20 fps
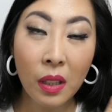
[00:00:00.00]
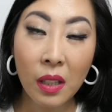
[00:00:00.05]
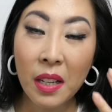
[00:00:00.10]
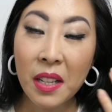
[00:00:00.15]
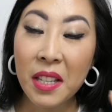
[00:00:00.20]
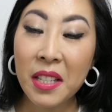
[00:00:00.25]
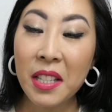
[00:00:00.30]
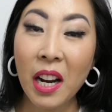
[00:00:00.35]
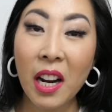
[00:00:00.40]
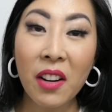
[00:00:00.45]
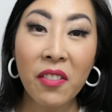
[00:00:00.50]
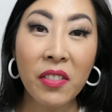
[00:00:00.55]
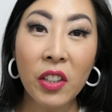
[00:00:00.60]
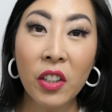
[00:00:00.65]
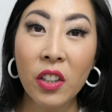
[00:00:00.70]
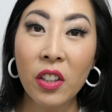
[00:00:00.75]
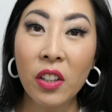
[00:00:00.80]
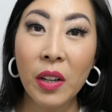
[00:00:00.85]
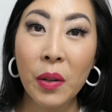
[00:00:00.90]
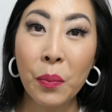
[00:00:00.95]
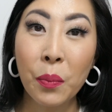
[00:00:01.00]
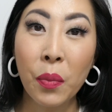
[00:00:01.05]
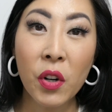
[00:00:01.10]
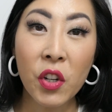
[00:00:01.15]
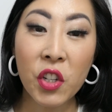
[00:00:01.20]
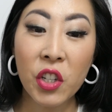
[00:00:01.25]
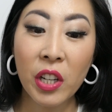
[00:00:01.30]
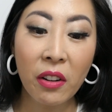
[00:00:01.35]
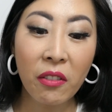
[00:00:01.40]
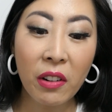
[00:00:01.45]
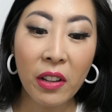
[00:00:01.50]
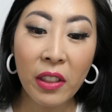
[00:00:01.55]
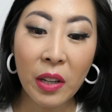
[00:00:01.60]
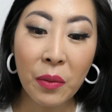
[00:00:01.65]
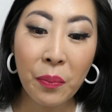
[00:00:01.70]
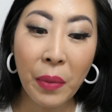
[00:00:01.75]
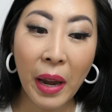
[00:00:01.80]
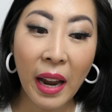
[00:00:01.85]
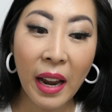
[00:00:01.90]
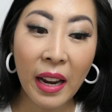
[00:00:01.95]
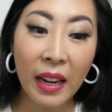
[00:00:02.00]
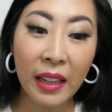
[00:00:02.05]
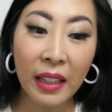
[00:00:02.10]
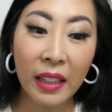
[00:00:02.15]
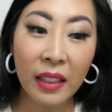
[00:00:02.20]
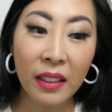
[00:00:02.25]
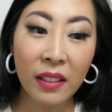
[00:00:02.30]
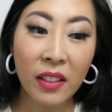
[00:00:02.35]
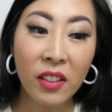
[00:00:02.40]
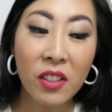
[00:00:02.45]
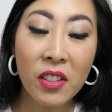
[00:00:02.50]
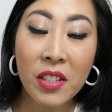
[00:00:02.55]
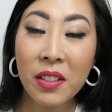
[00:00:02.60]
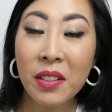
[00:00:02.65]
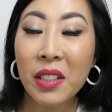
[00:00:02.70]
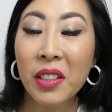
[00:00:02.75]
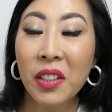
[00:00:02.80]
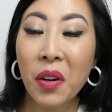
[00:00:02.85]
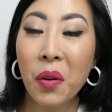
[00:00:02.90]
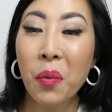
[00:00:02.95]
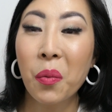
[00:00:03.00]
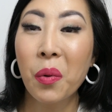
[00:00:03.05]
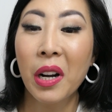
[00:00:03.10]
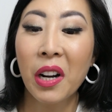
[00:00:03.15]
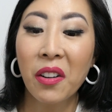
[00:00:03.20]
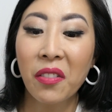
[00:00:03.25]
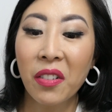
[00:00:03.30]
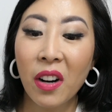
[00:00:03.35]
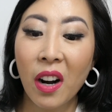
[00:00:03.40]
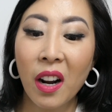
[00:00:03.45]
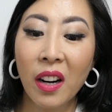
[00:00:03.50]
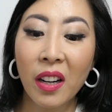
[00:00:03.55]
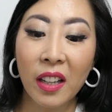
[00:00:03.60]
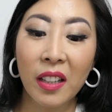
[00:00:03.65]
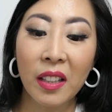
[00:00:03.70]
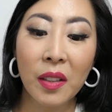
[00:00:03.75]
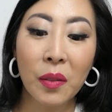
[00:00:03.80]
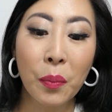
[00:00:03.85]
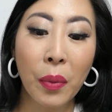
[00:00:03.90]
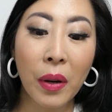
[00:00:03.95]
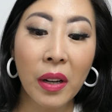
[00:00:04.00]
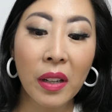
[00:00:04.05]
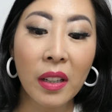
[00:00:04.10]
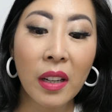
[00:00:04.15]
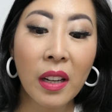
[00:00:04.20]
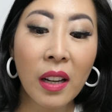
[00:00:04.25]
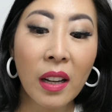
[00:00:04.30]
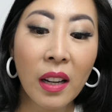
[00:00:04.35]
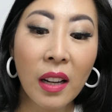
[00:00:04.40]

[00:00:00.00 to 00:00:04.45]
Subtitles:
softener and pushing everything back, and there's, you know, whatever on it, but